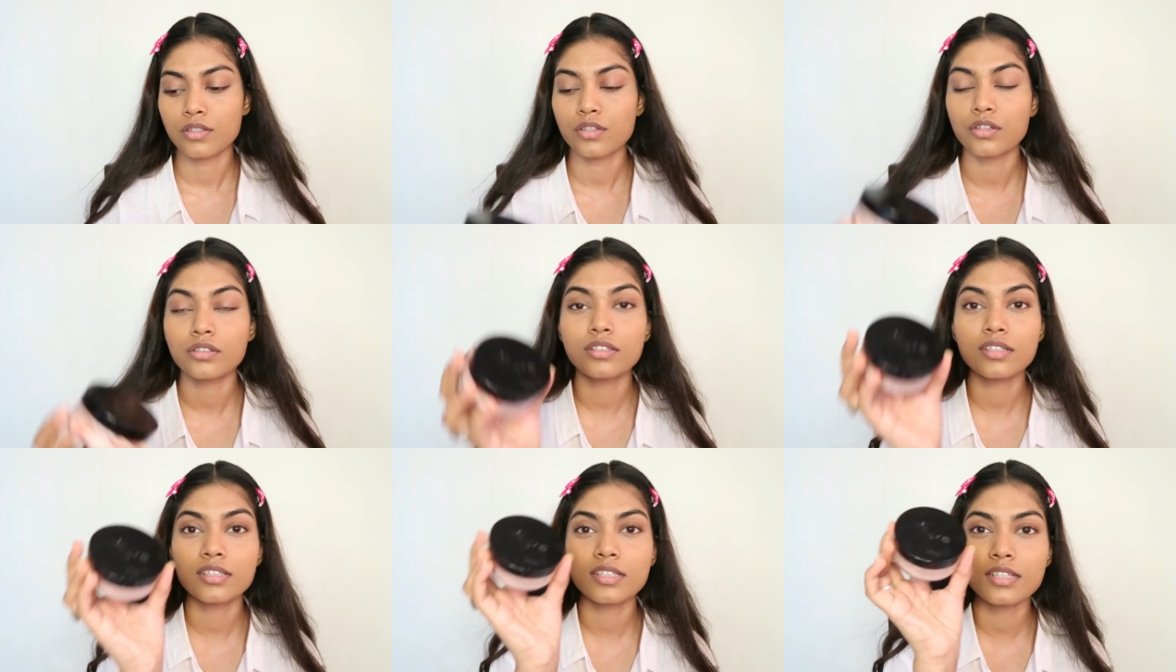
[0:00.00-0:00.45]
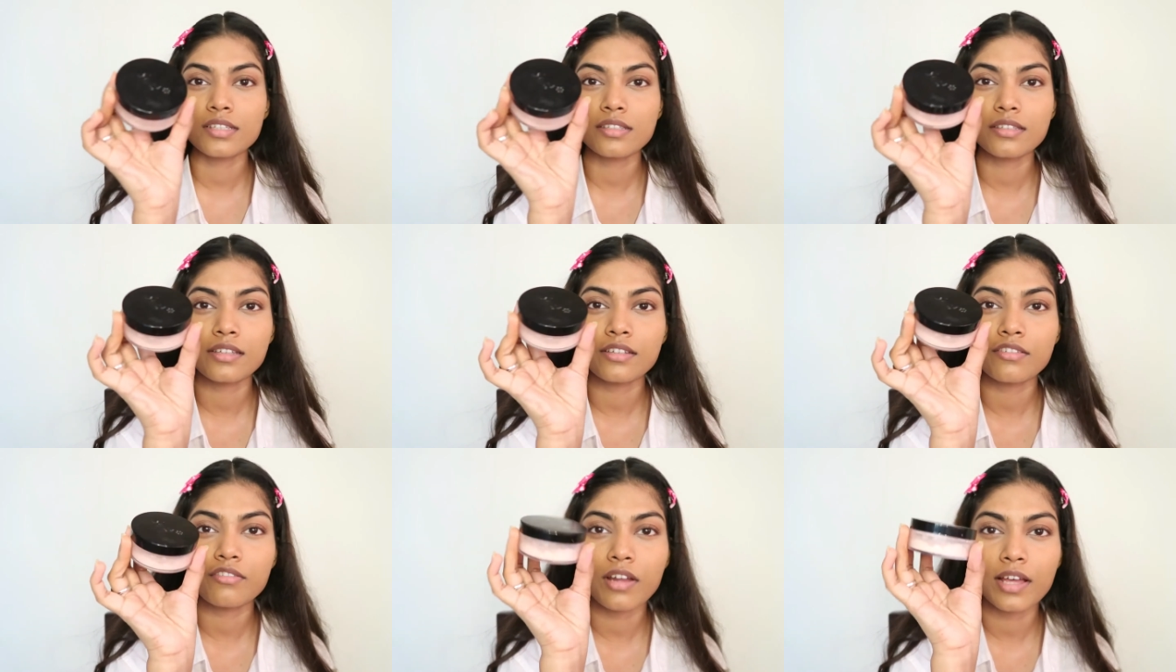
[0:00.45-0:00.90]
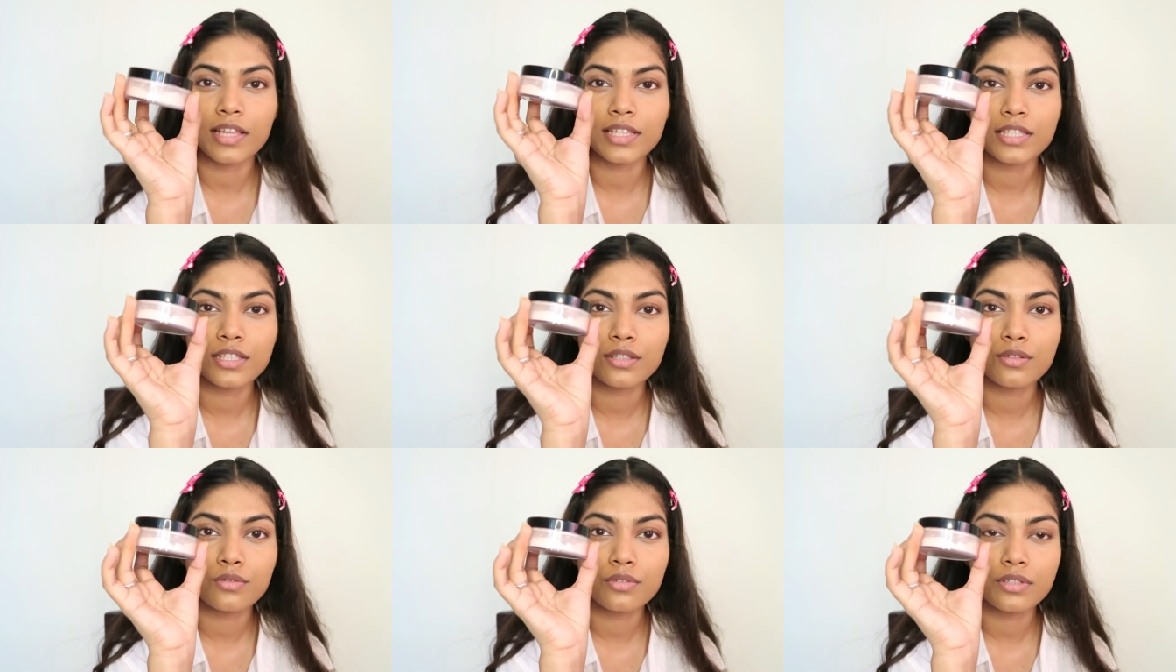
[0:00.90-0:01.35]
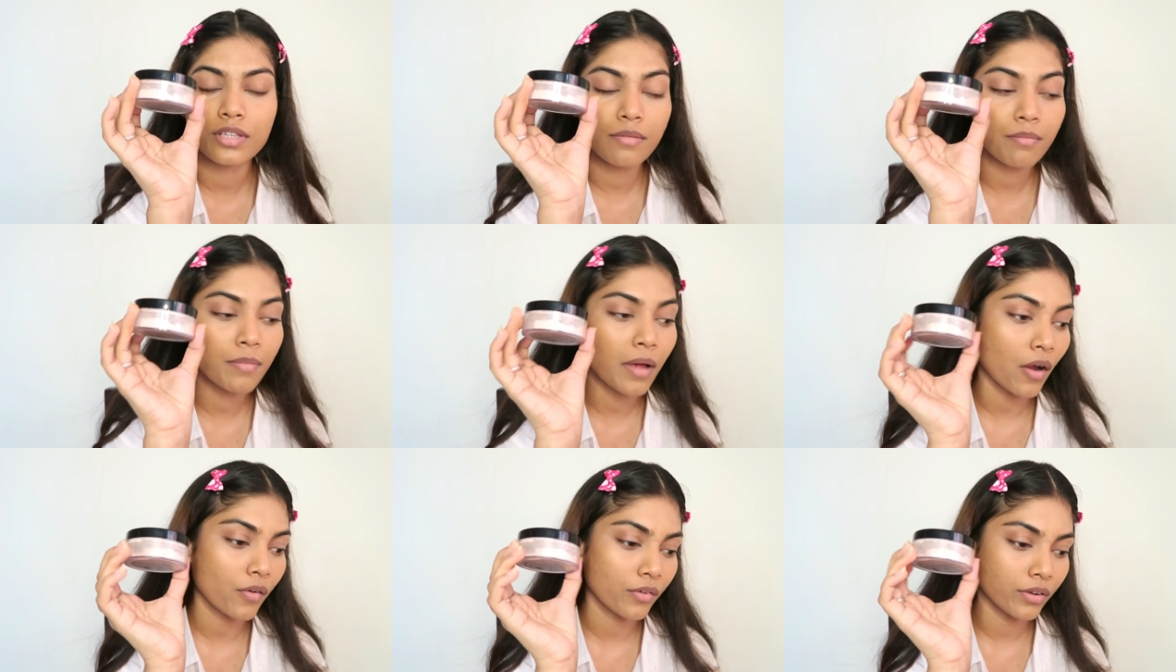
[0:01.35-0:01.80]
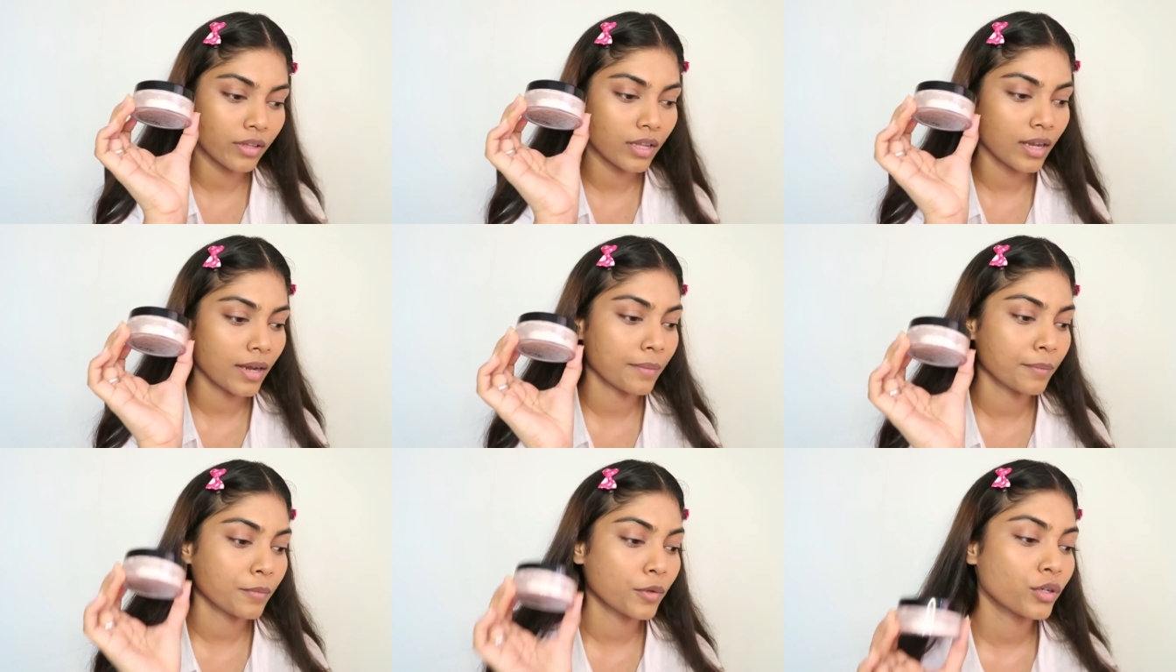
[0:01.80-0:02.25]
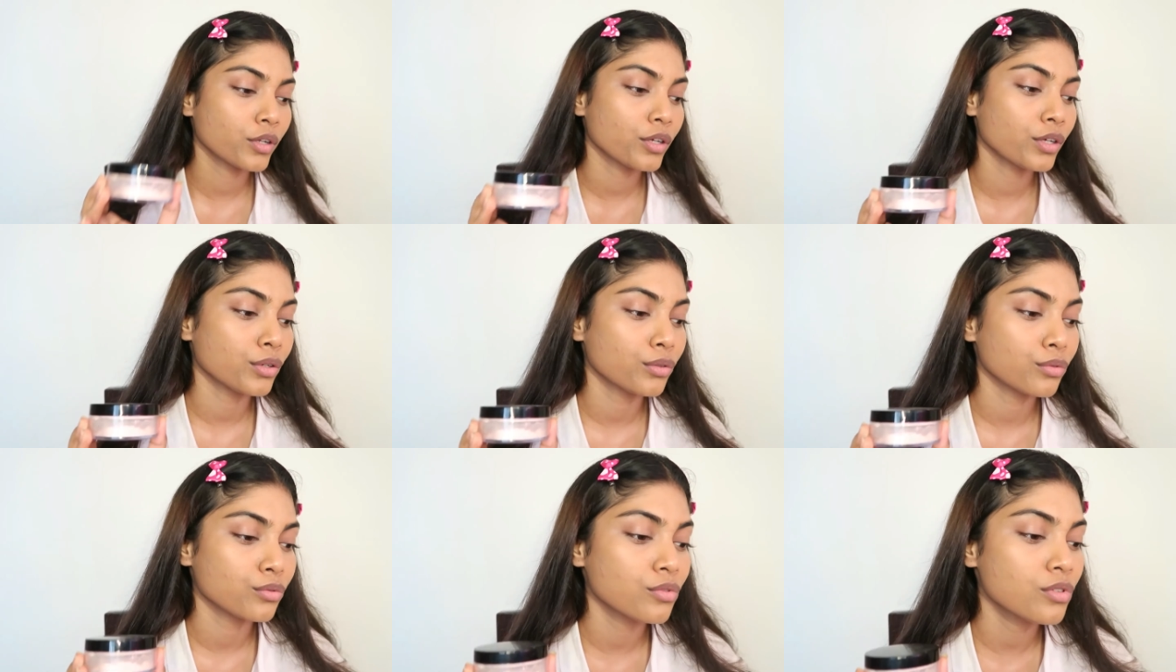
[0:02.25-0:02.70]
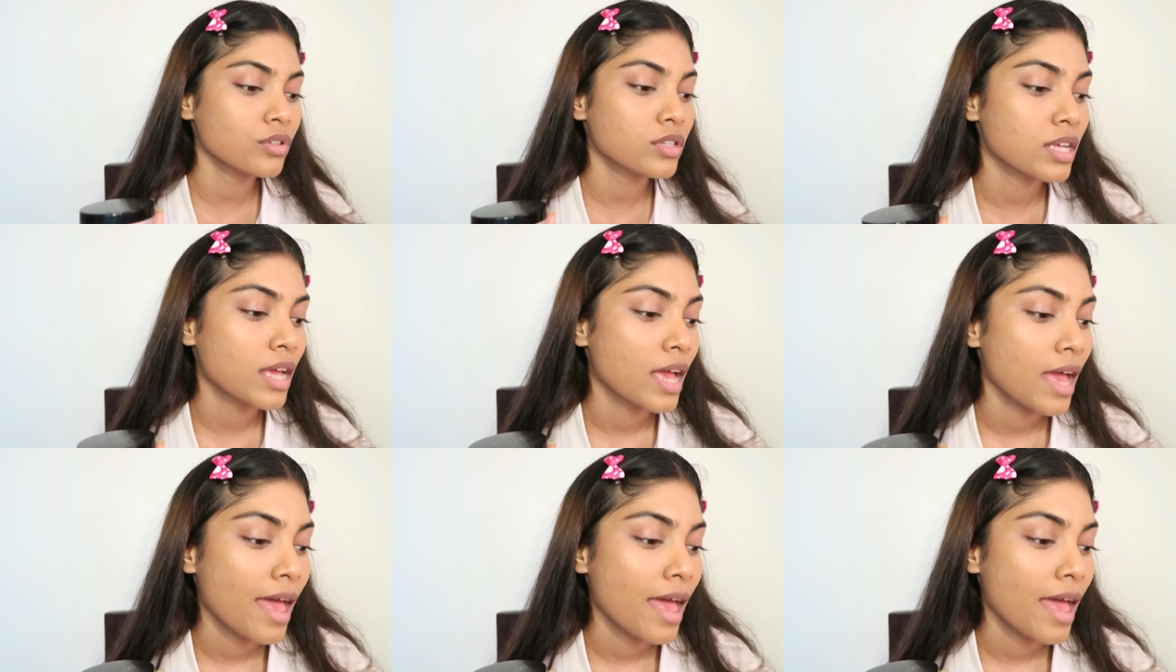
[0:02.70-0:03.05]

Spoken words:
So this is the translucent powder that I'm gonna use,